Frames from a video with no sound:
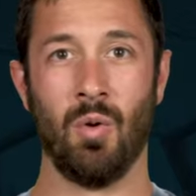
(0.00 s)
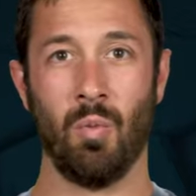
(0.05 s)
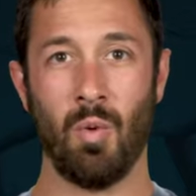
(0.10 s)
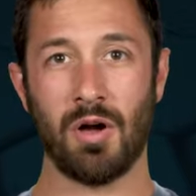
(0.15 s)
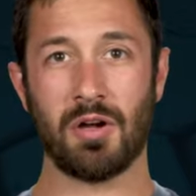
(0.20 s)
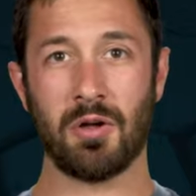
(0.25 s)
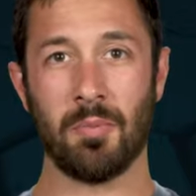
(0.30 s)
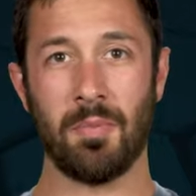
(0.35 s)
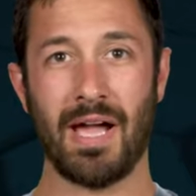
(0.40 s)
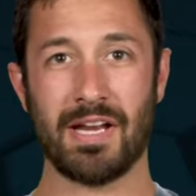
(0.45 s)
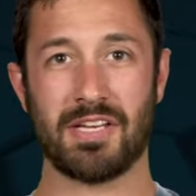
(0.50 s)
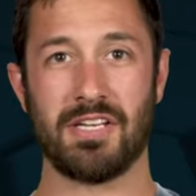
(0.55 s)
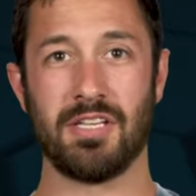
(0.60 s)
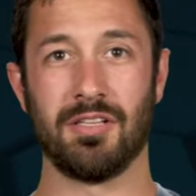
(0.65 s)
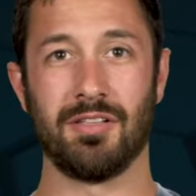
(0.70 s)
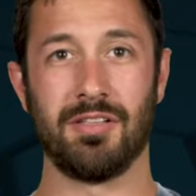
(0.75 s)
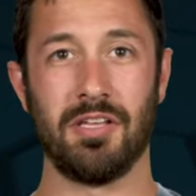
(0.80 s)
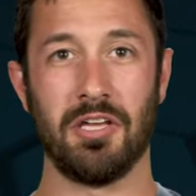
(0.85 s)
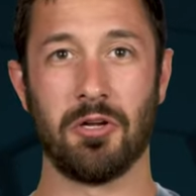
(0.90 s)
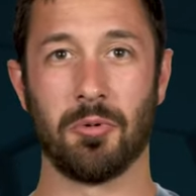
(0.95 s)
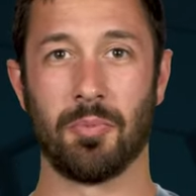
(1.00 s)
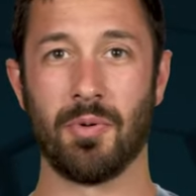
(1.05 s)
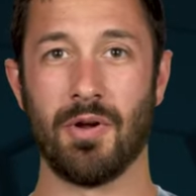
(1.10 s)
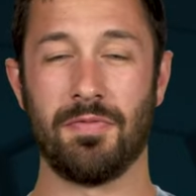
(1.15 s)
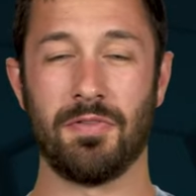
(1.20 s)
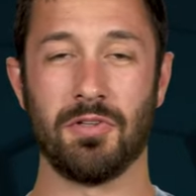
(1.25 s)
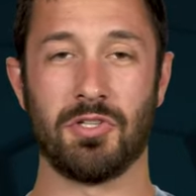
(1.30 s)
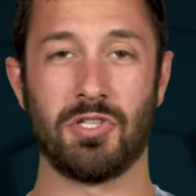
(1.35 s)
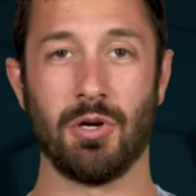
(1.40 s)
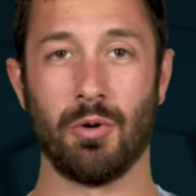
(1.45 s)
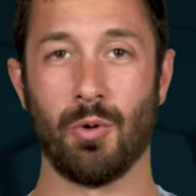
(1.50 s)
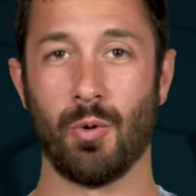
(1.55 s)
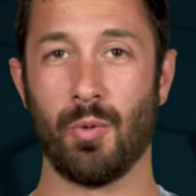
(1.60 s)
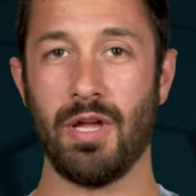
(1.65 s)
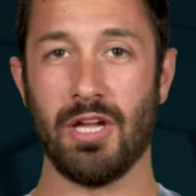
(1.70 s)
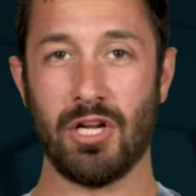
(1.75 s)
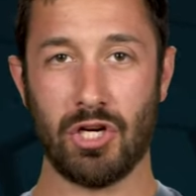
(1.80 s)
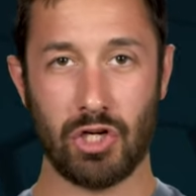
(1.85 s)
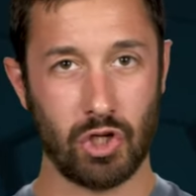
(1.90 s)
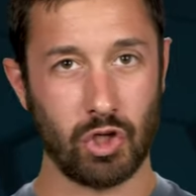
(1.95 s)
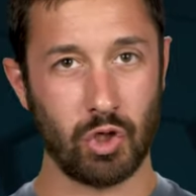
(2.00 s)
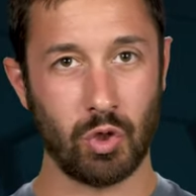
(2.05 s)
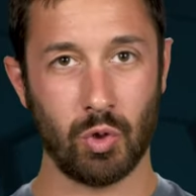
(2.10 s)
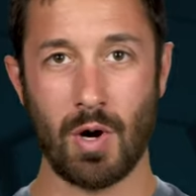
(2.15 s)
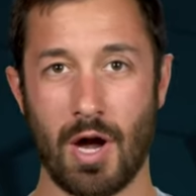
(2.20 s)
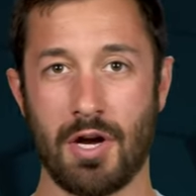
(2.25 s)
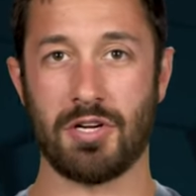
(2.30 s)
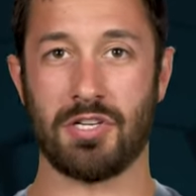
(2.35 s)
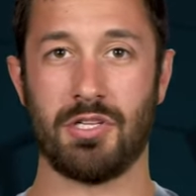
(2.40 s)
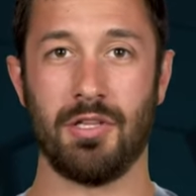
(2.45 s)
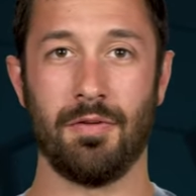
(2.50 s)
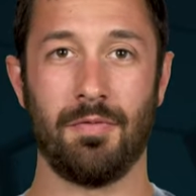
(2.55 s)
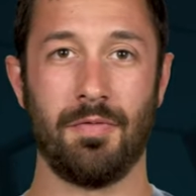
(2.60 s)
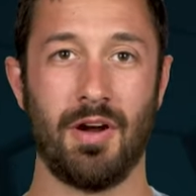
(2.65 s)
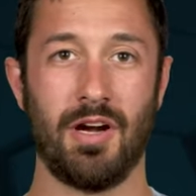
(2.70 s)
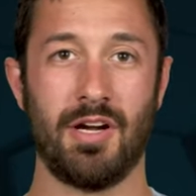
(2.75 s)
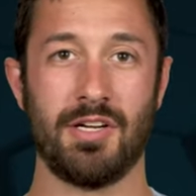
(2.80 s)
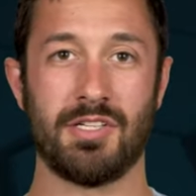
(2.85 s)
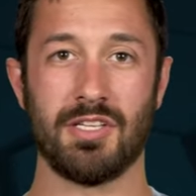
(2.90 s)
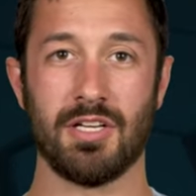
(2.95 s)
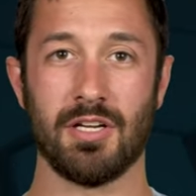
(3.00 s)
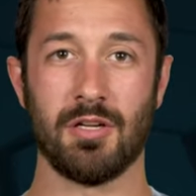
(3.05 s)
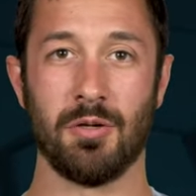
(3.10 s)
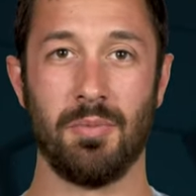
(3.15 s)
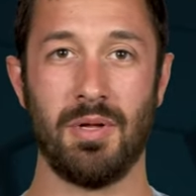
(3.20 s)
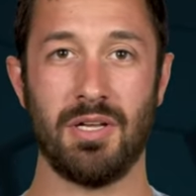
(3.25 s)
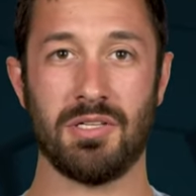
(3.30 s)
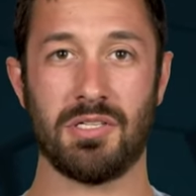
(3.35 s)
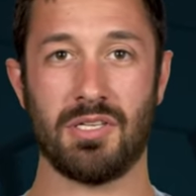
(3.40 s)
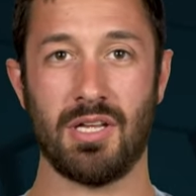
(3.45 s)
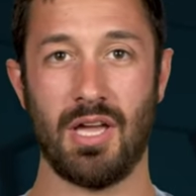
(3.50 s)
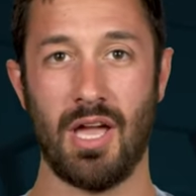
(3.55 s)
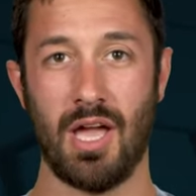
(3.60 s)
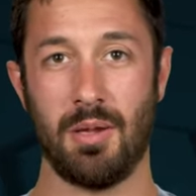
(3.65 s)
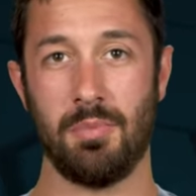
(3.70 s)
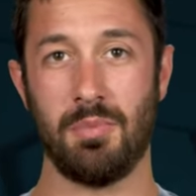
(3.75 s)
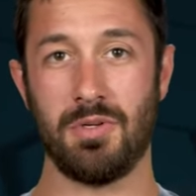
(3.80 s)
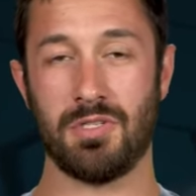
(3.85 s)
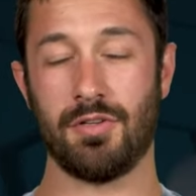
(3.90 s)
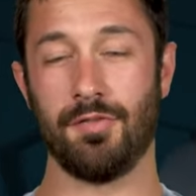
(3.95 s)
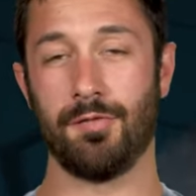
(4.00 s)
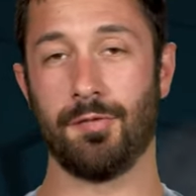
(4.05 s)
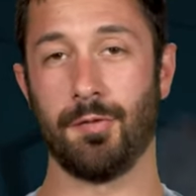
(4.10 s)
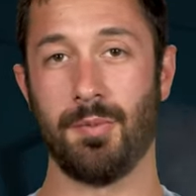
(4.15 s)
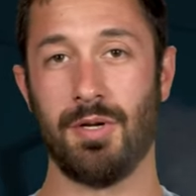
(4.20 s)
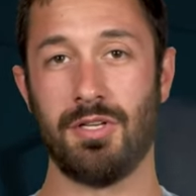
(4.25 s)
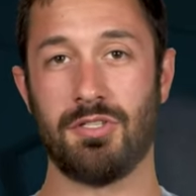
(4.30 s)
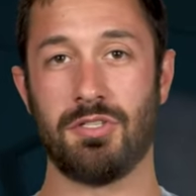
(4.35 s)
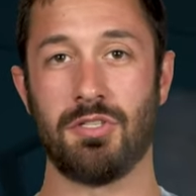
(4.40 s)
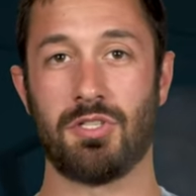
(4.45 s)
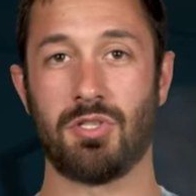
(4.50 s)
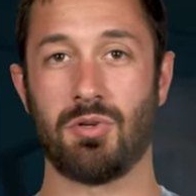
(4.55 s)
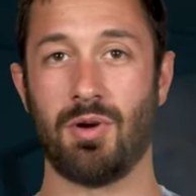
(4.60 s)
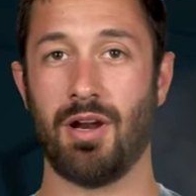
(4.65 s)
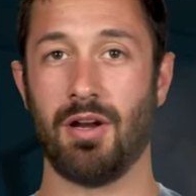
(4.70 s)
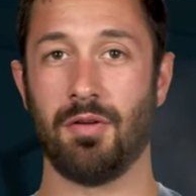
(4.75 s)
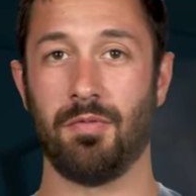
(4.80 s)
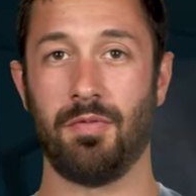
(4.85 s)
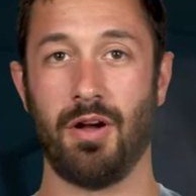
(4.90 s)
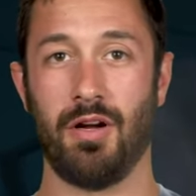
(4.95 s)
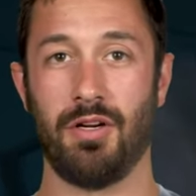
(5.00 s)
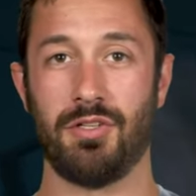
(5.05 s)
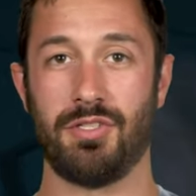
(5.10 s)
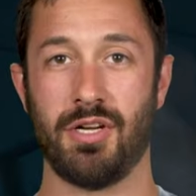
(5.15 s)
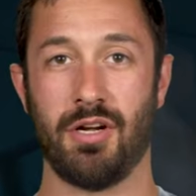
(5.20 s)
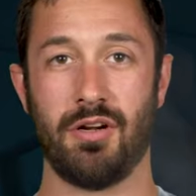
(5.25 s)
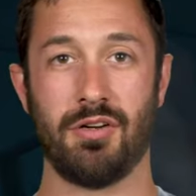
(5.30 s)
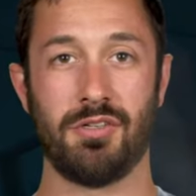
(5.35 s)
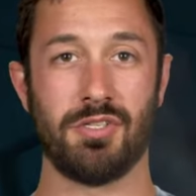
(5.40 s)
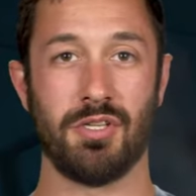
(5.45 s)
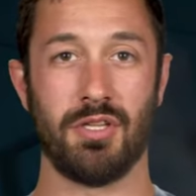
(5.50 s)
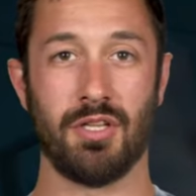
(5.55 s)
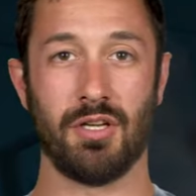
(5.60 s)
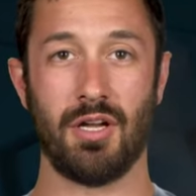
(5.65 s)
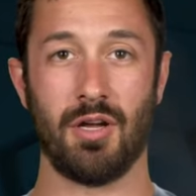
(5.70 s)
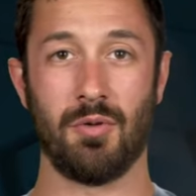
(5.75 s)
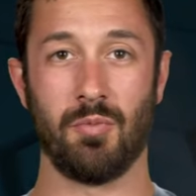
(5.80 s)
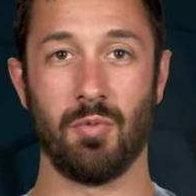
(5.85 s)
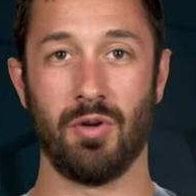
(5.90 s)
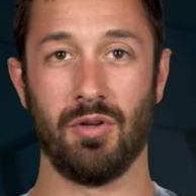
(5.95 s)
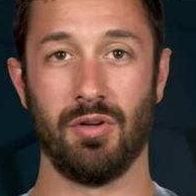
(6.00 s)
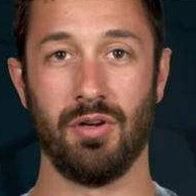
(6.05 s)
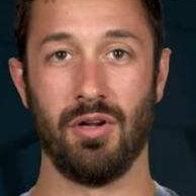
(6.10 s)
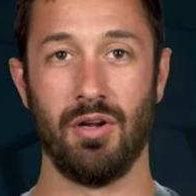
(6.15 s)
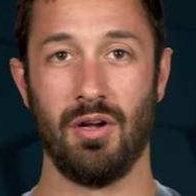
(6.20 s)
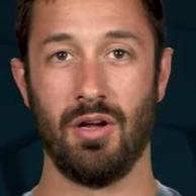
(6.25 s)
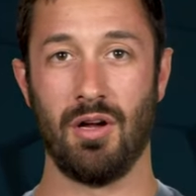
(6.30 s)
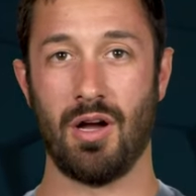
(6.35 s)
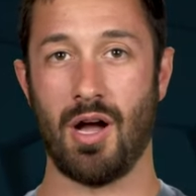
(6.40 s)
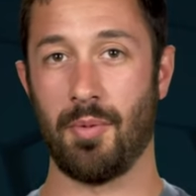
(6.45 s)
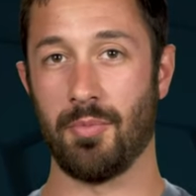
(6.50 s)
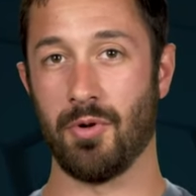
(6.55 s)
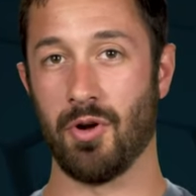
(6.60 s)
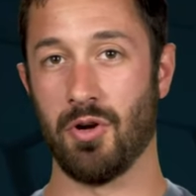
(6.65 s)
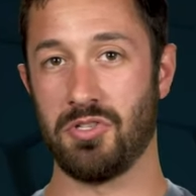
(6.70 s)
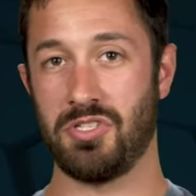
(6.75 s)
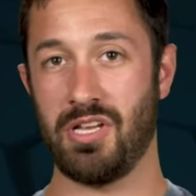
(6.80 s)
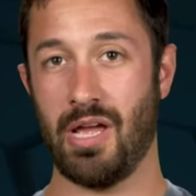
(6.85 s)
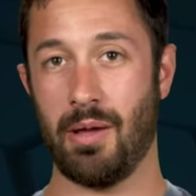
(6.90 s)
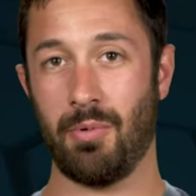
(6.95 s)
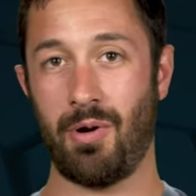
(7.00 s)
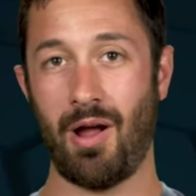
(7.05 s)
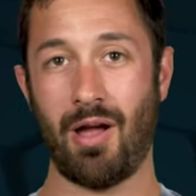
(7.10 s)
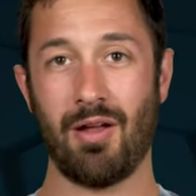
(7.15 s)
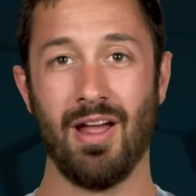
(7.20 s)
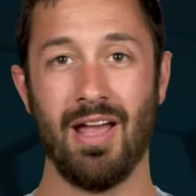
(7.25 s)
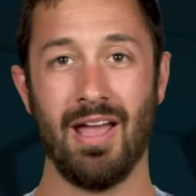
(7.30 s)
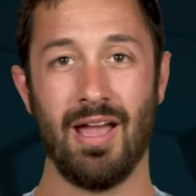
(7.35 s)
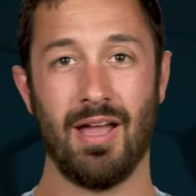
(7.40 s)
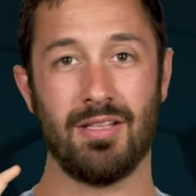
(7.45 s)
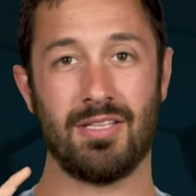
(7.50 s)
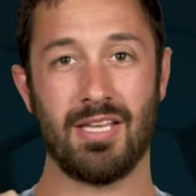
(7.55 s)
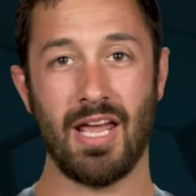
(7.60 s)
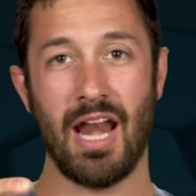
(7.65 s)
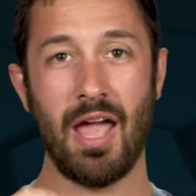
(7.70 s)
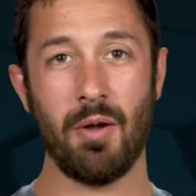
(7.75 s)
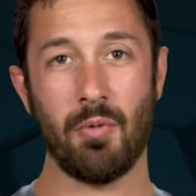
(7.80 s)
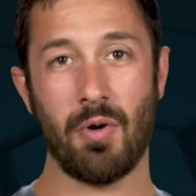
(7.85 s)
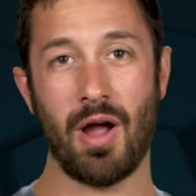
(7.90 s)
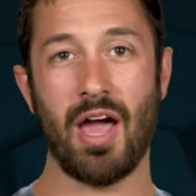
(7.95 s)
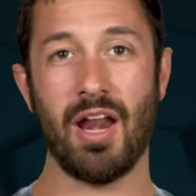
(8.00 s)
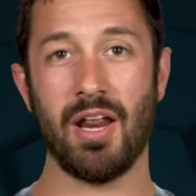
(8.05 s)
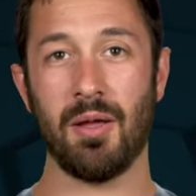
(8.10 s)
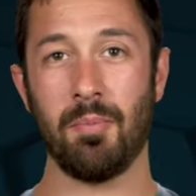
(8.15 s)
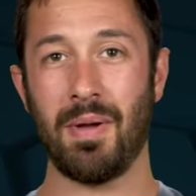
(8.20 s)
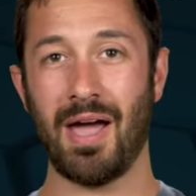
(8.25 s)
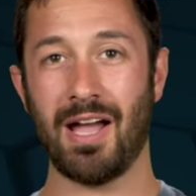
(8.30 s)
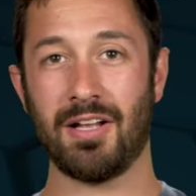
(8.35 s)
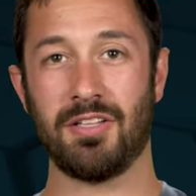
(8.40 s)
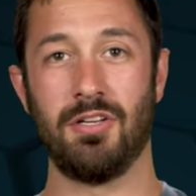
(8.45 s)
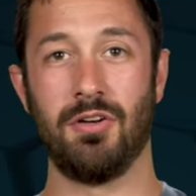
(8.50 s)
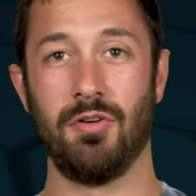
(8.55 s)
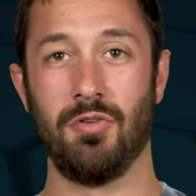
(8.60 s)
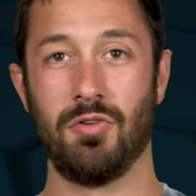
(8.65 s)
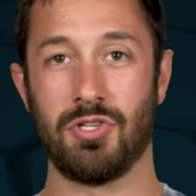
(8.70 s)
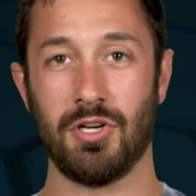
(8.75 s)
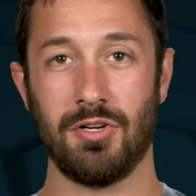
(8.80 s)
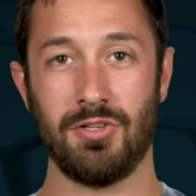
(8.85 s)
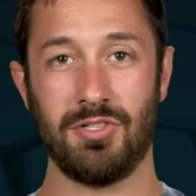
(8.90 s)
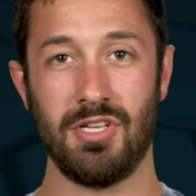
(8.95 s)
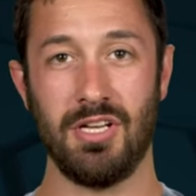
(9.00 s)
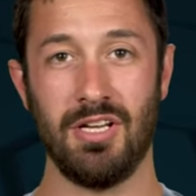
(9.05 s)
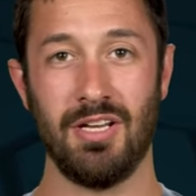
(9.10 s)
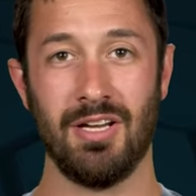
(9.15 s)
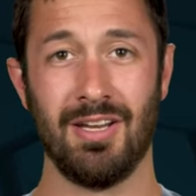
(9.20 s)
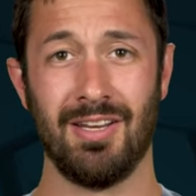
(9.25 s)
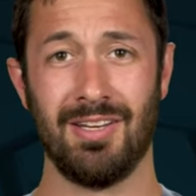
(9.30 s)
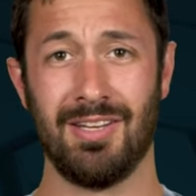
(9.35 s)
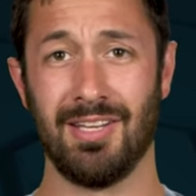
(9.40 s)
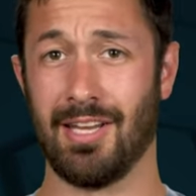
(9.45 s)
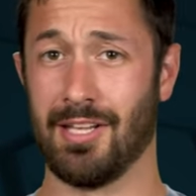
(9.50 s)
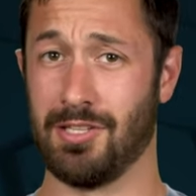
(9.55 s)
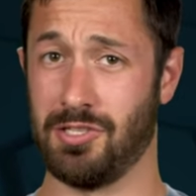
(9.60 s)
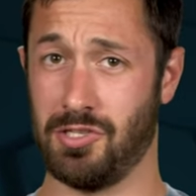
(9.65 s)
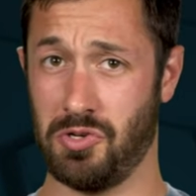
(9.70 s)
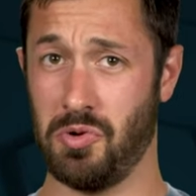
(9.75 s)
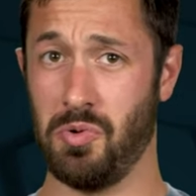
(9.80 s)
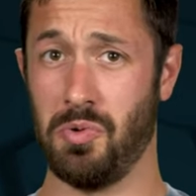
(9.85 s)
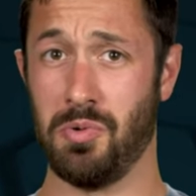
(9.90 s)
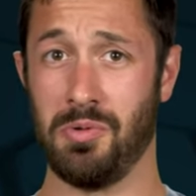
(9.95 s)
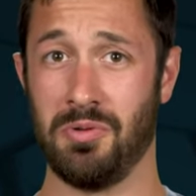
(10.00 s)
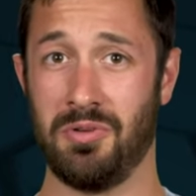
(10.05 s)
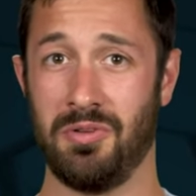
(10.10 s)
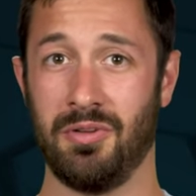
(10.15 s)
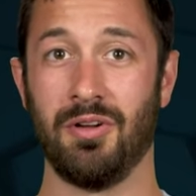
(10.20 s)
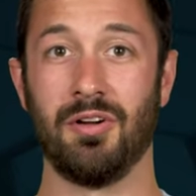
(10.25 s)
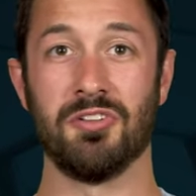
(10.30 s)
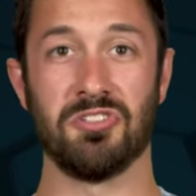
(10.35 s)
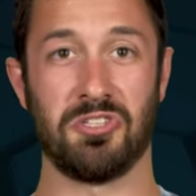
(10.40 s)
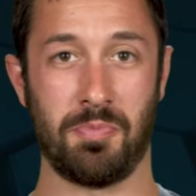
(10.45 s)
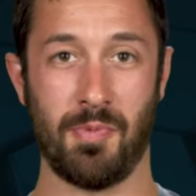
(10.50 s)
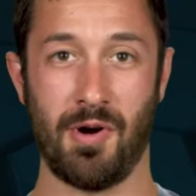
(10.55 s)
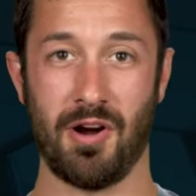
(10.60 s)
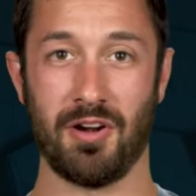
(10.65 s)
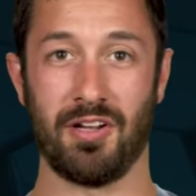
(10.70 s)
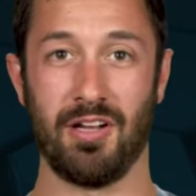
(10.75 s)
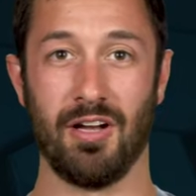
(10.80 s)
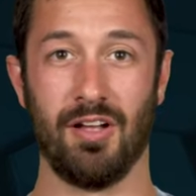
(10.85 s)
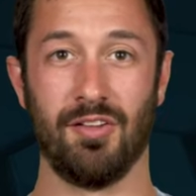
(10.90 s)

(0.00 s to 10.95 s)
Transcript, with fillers: Welcome back to the Legal Brief, the show where we crush the various legal myths and misinformation surrounding various areas of the gun world. I'm your host, Adam Kraut, and today we're heading back to New Jersey to get schooled on smart